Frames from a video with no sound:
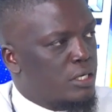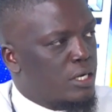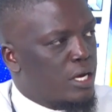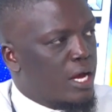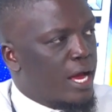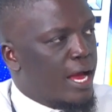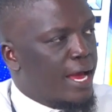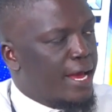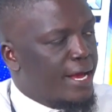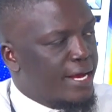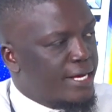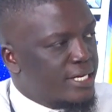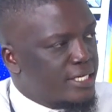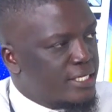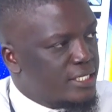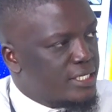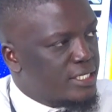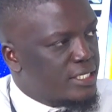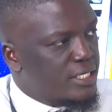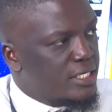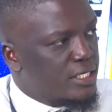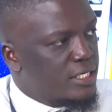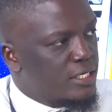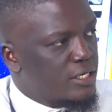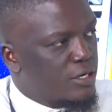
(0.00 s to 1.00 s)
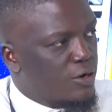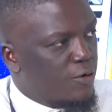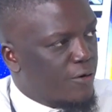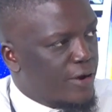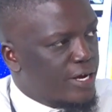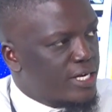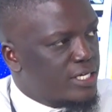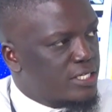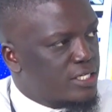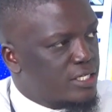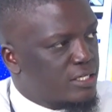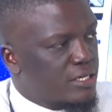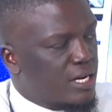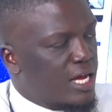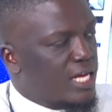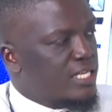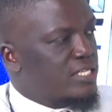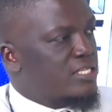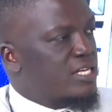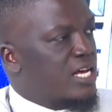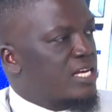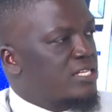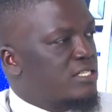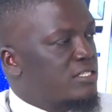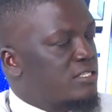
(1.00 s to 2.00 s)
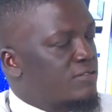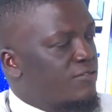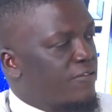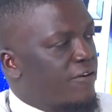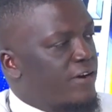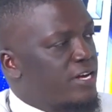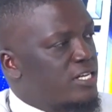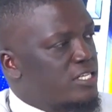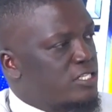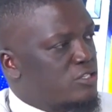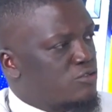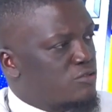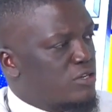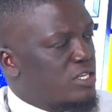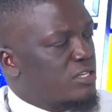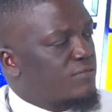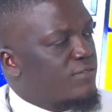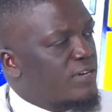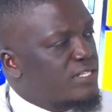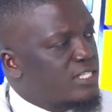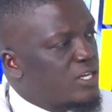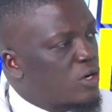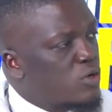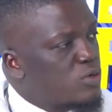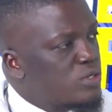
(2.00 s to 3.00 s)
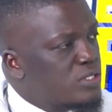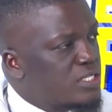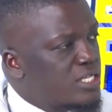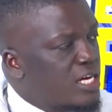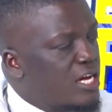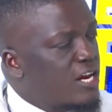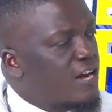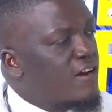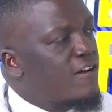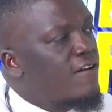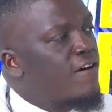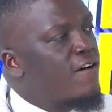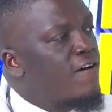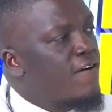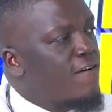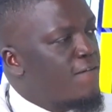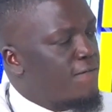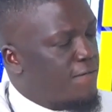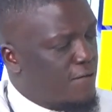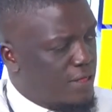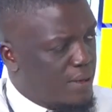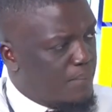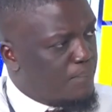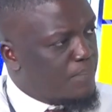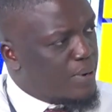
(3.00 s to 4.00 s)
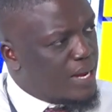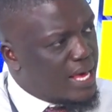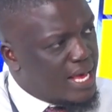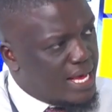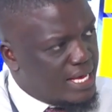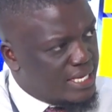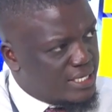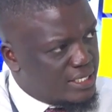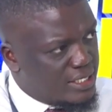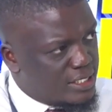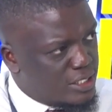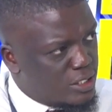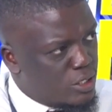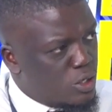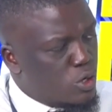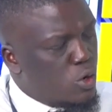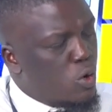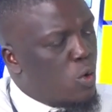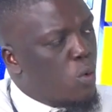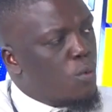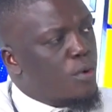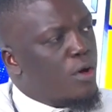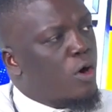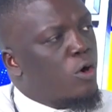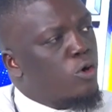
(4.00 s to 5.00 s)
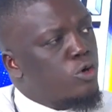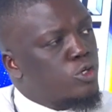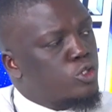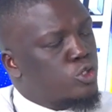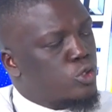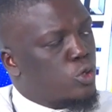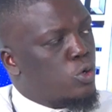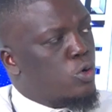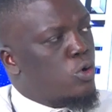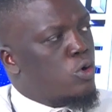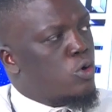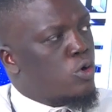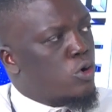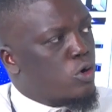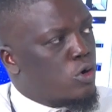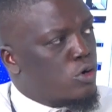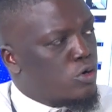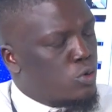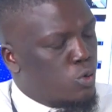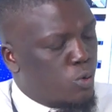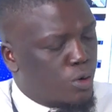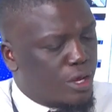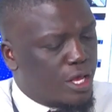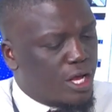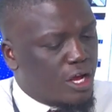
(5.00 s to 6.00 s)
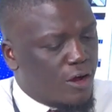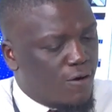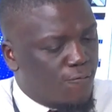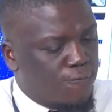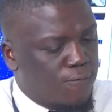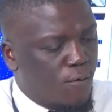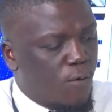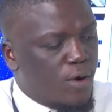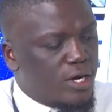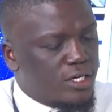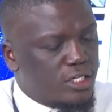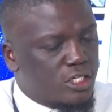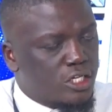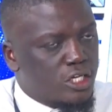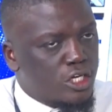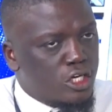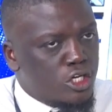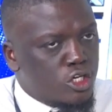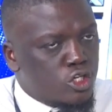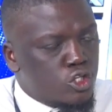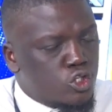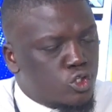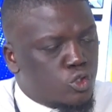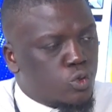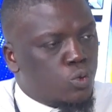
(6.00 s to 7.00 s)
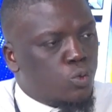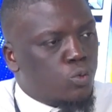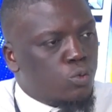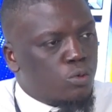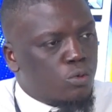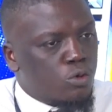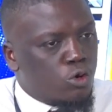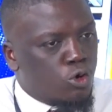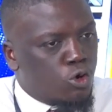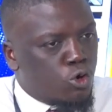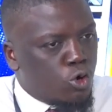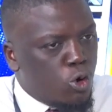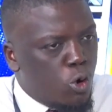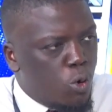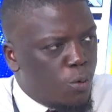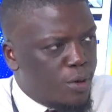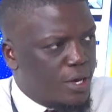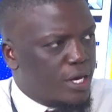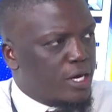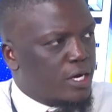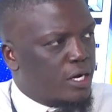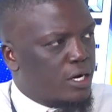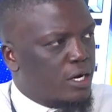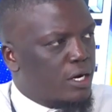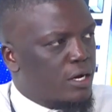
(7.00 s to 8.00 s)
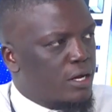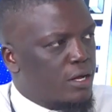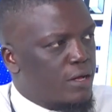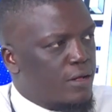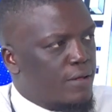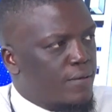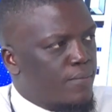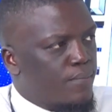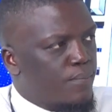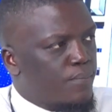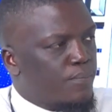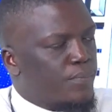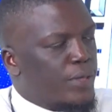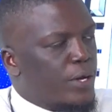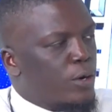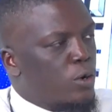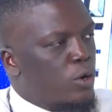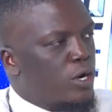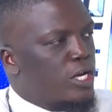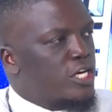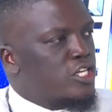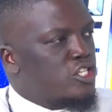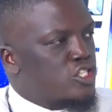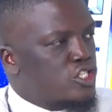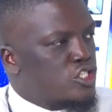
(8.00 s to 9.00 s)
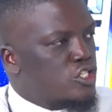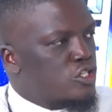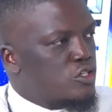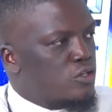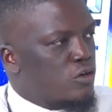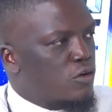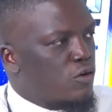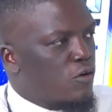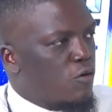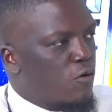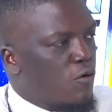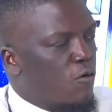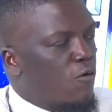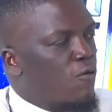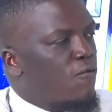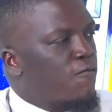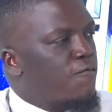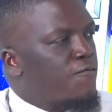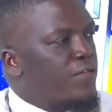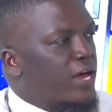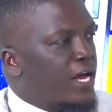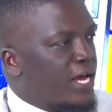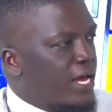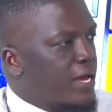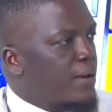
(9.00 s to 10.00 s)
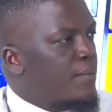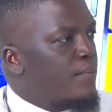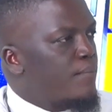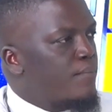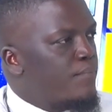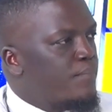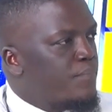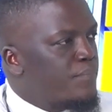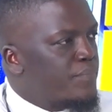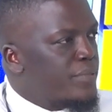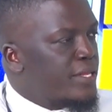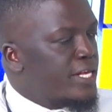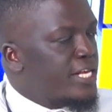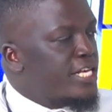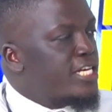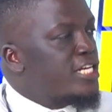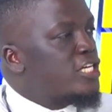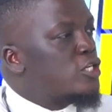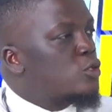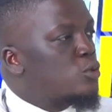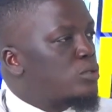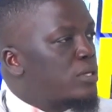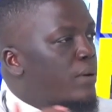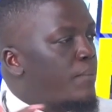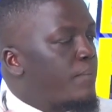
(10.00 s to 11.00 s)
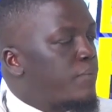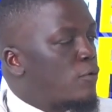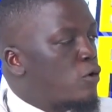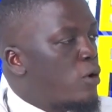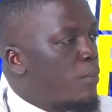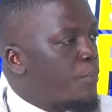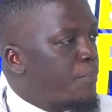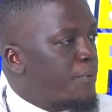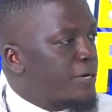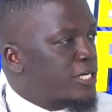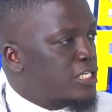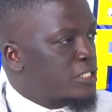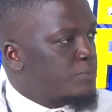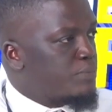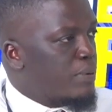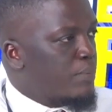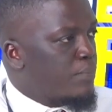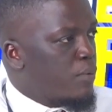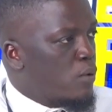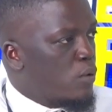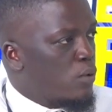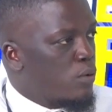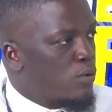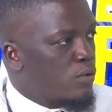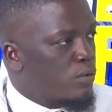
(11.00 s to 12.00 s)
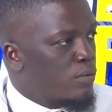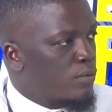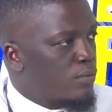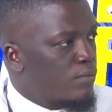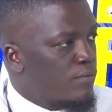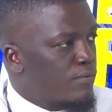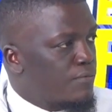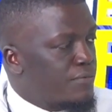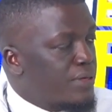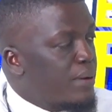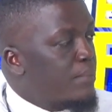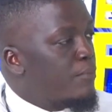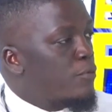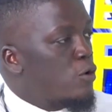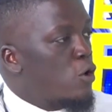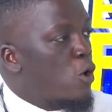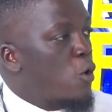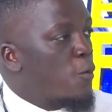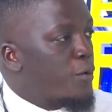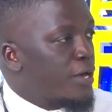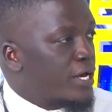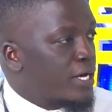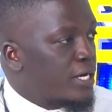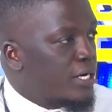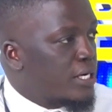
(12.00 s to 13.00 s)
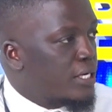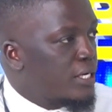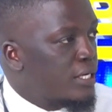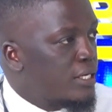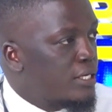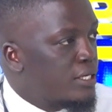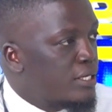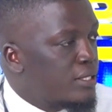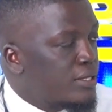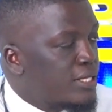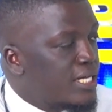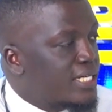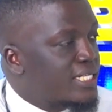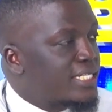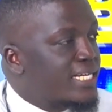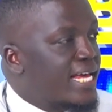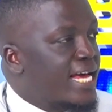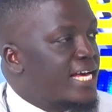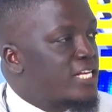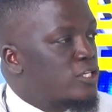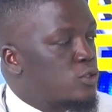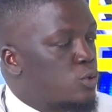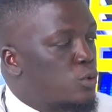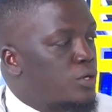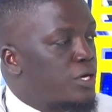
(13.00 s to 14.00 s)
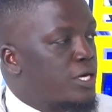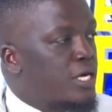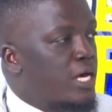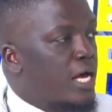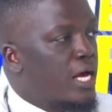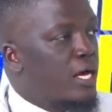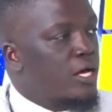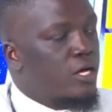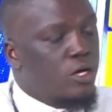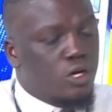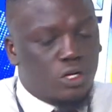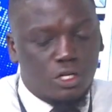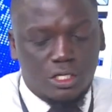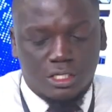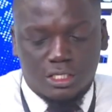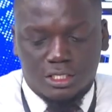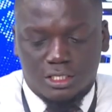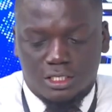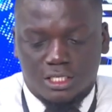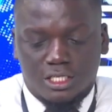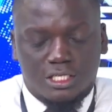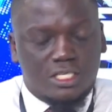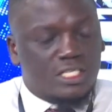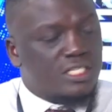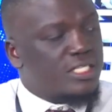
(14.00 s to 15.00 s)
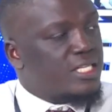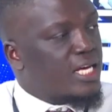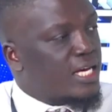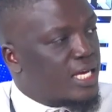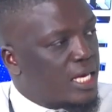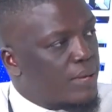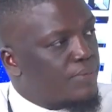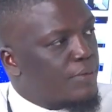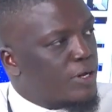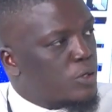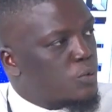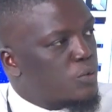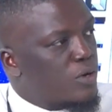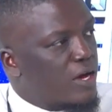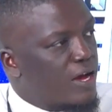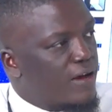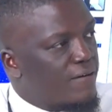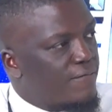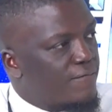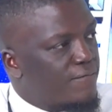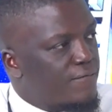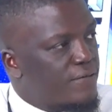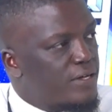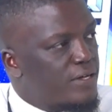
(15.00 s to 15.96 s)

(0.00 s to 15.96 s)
ahead, right, as far as transfers are concerned for the players. We are also looking forward to growing the knowledge of the game into the corporate people, them knowing that, guys, look here, this is the game that we have.